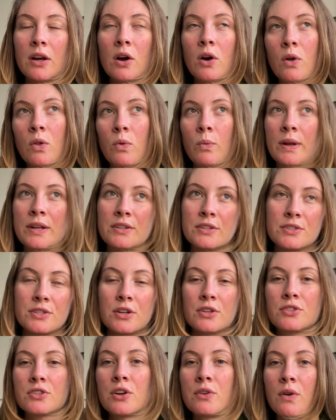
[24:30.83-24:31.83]
oh, the winters are
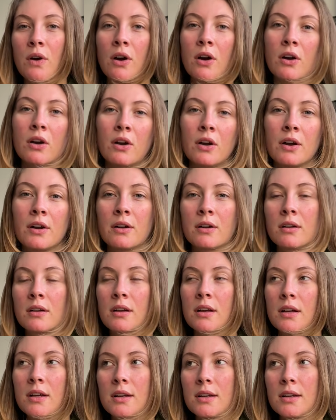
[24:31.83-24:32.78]
so hard or